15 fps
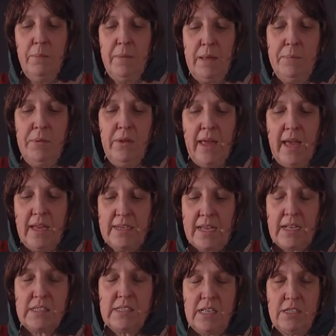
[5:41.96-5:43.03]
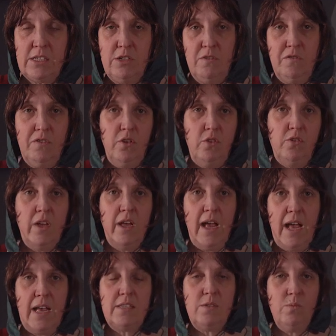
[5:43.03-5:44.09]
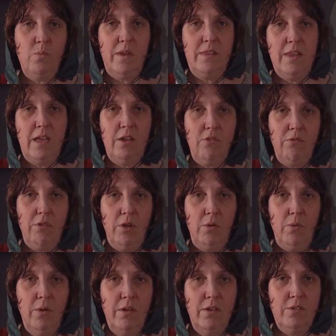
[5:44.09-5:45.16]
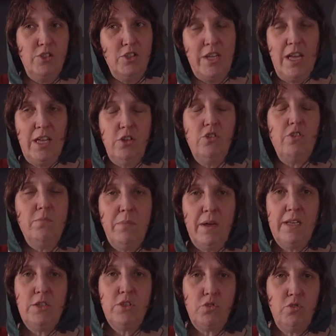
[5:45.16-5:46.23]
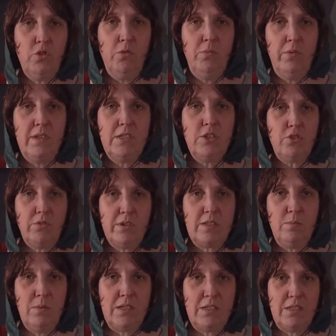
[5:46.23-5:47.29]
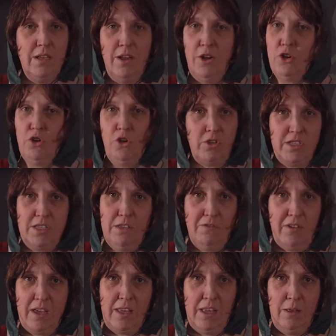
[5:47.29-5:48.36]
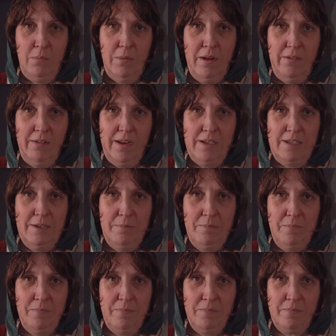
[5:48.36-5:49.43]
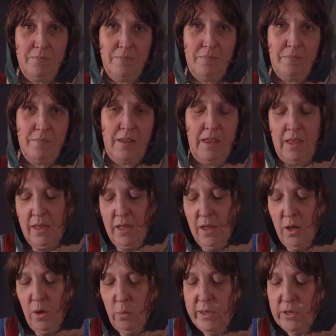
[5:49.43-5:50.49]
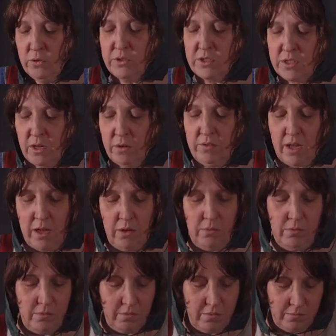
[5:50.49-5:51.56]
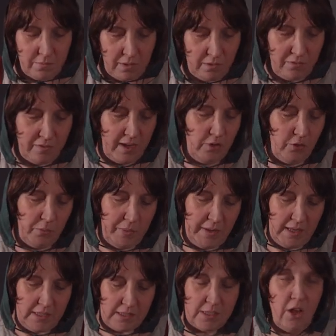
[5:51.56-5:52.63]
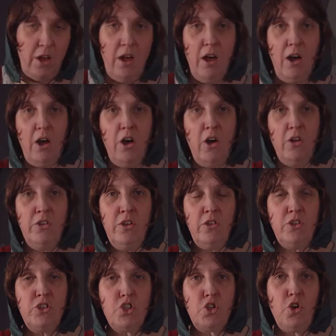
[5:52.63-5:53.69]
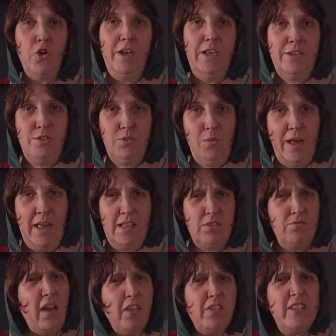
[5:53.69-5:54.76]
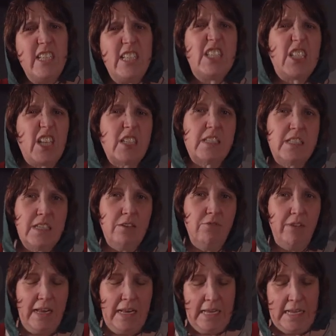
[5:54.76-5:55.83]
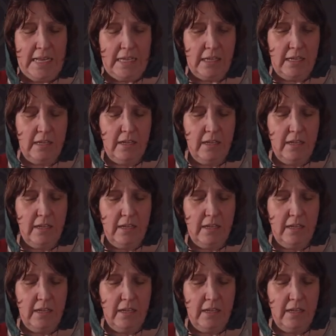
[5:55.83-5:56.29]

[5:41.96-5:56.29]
People had access to food as and when they grew. Today you can buy your strawberries at Christmas, not in the Viking period. We also know, my final piece, on the toilet waste. Rather disgusting really.